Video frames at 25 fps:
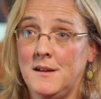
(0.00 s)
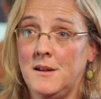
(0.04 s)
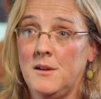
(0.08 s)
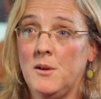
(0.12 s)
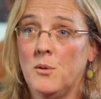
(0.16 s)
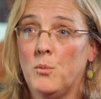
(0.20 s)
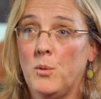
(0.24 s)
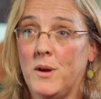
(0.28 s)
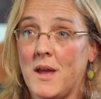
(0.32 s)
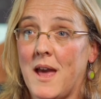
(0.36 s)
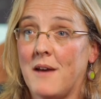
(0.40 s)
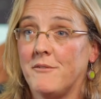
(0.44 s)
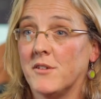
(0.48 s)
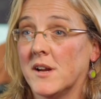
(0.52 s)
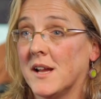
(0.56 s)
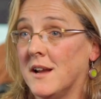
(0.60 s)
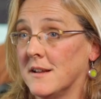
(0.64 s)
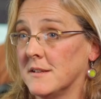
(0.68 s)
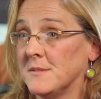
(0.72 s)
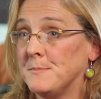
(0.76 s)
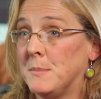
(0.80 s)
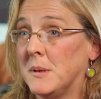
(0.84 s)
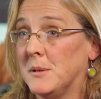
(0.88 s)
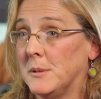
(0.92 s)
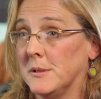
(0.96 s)
We have a
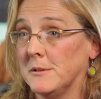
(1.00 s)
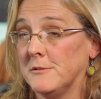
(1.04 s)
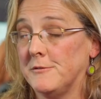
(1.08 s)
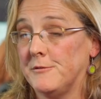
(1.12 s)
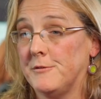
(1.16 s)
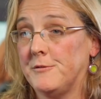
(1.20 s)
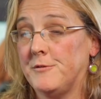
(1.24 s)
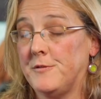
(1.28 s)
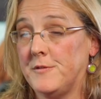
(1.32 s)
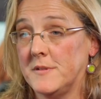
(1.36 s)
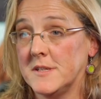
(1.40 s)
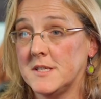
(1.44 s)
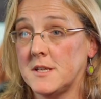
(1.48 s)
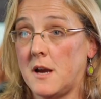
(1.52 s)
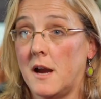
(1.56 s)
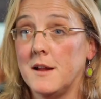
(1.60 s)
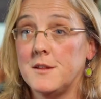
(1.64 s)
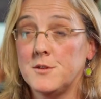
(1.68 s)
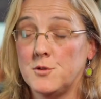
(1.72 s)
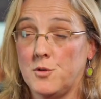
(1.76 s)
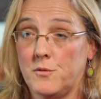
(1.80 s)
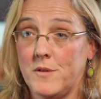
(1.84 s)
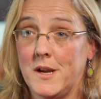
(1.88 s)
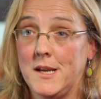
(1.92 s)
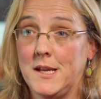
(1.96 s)
couple of sites
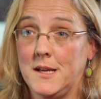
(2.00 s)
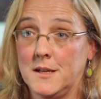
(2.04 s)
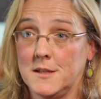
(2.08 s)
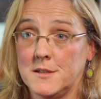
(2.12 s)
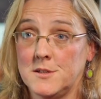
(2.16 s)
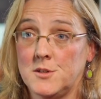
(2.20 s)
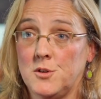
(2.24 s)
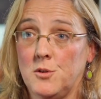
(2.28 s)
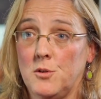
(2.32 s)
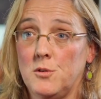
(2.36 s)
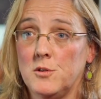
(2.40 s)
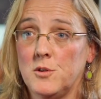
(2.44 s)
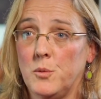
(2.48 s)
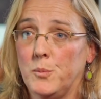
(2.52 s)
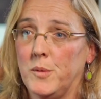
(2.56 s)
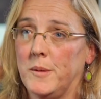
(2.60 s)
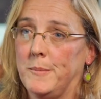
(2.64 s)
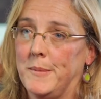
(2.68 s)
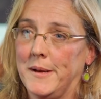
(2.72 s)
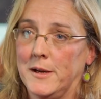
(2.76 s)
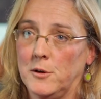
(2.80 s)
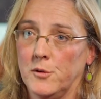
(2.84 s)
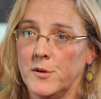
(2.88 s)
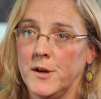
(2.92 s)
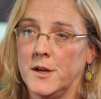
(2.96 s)
already installed, and we'll be
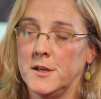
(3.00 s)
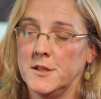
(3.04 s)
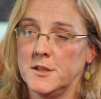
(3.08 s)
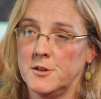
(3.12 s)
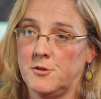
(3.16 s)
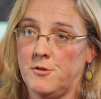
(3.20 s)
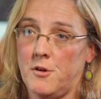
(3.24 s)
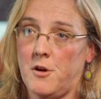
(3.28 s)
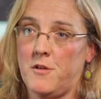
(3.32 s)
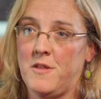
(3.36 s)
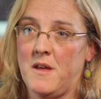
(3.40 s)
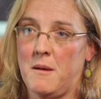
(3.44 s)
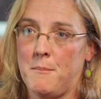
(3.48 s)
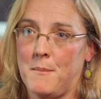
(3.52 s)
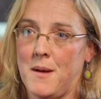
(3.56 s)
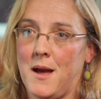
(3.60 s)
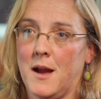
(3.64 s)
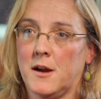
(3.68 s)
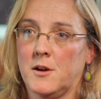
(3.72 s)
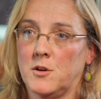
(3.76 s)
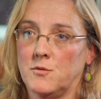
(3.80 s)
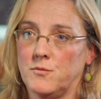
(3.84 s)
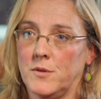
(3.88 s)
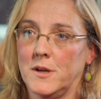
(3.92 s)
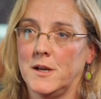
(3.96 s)
looking to grow that market
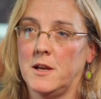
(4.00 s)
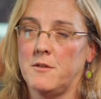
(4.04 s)
really